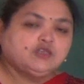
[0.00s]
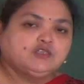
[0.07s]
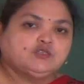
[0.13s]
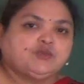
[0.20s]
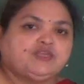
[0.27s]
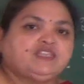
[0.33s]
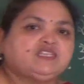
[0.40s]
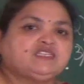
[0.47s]
So
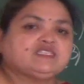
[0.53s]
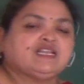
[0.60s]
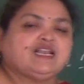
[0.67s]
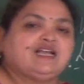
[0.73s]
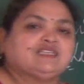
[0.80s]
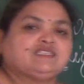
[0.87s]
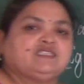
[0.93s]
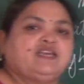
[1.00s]
in this
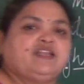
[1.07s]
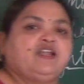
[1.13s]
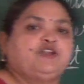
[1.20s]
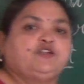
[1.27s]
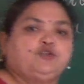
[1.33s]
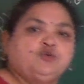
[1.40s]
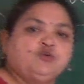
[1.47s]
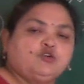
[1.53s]
class there
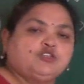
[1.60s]
are 2